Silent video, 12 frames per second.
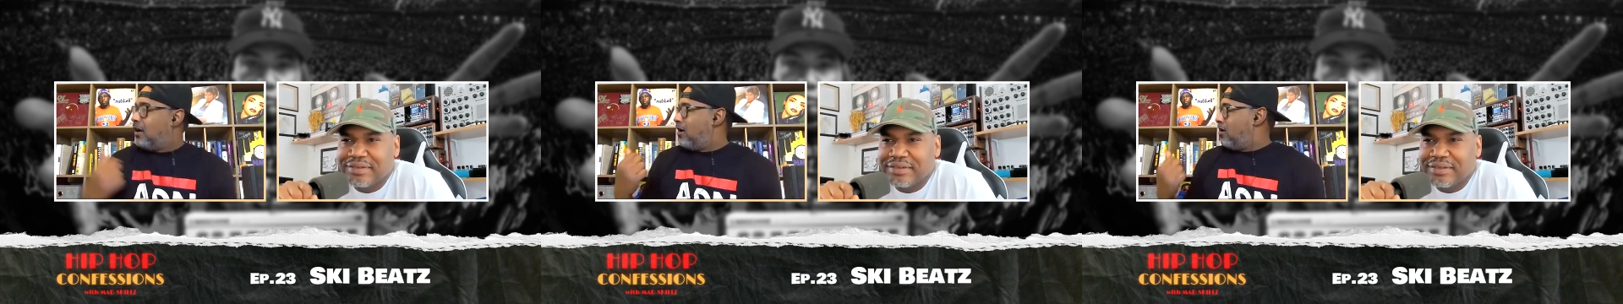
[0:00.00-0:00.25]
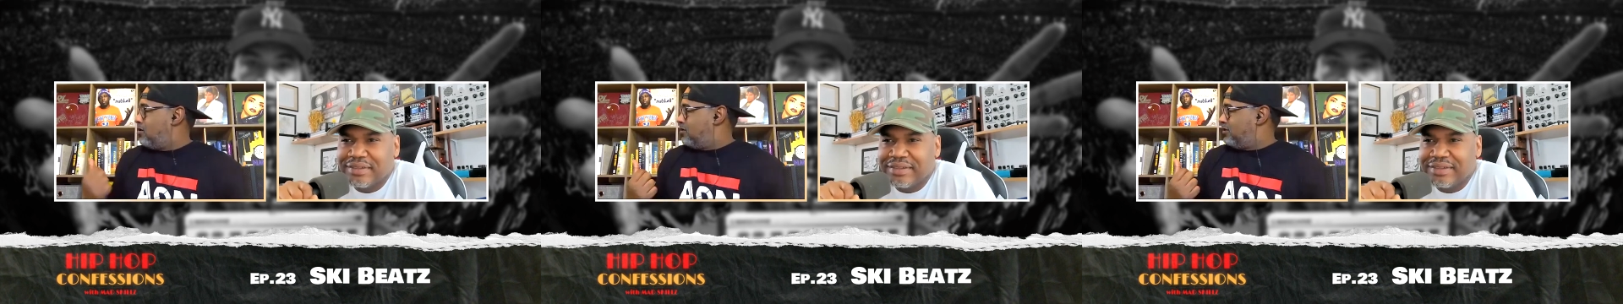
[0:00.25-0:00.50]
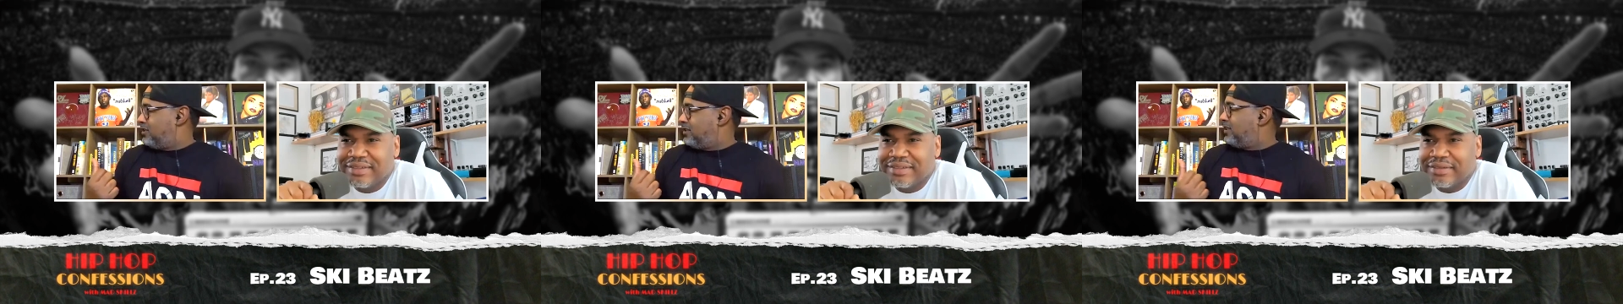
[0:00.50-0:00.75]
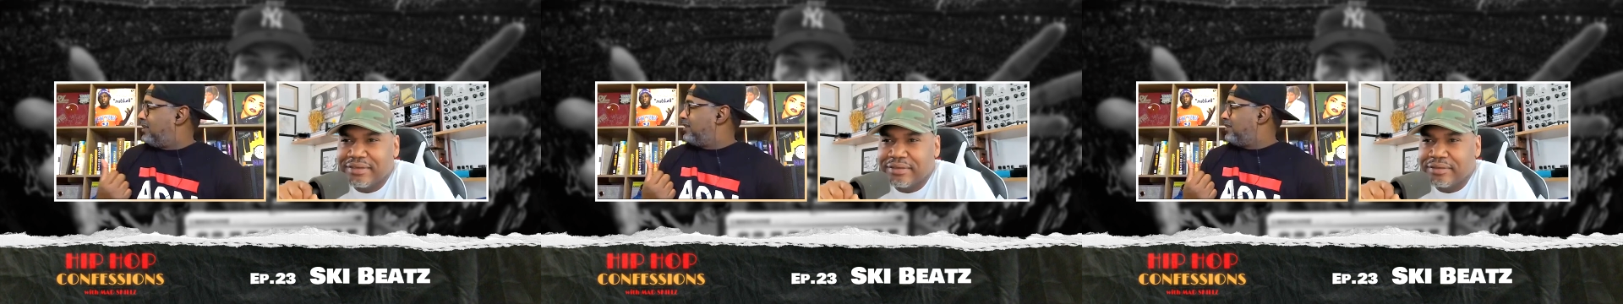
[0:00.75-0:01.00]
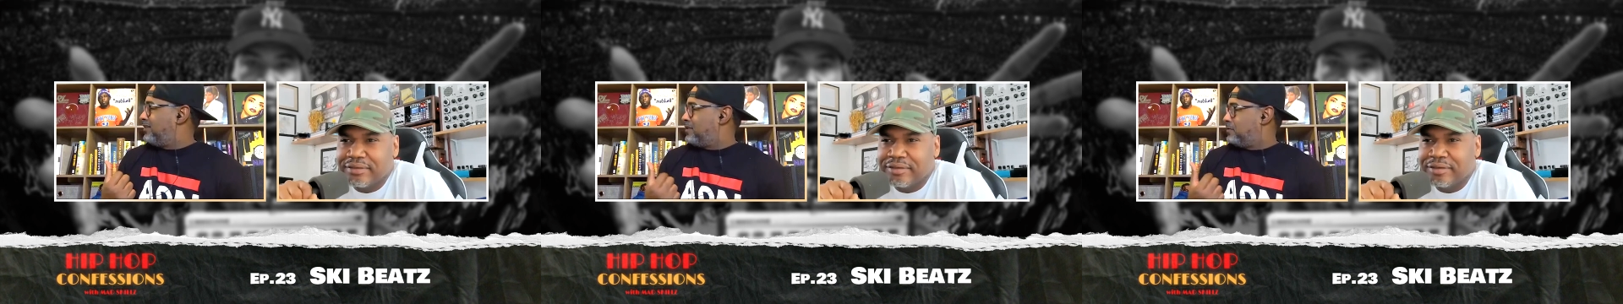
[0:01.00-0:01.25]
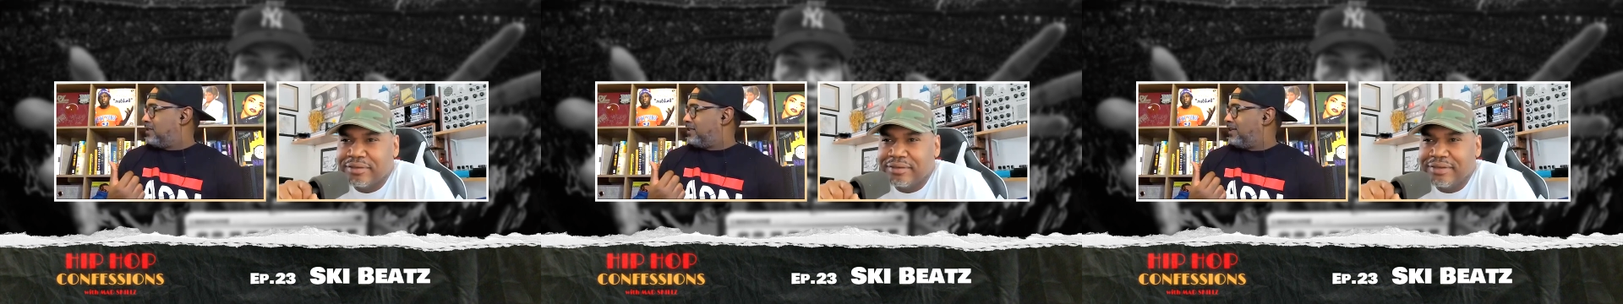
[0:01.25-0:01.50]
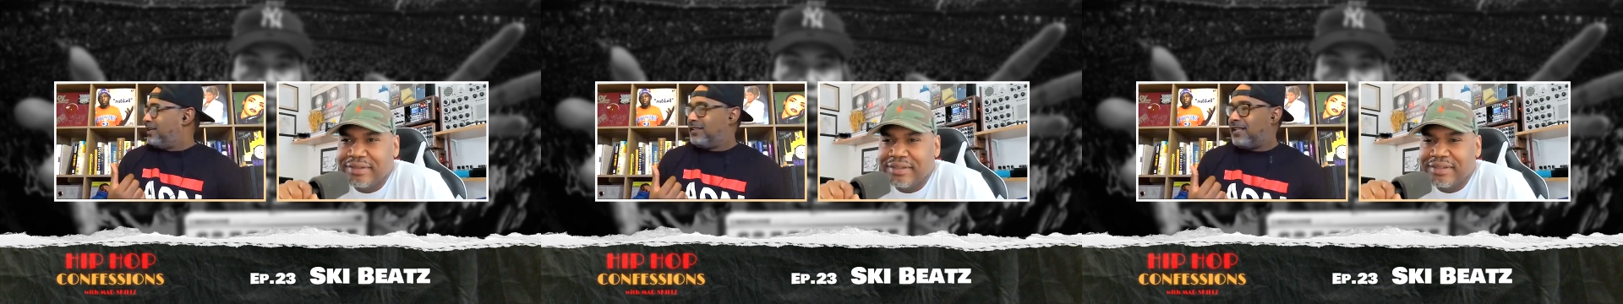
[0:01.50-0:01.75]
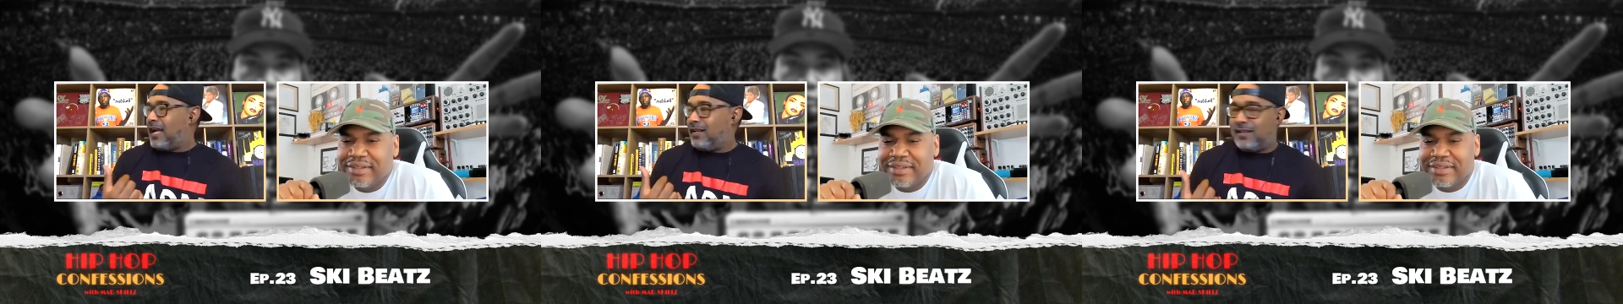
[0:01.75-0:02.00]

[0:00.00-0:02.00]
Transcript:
Speaker 1: Oh shit, mm-hmm. you know mm-hmm.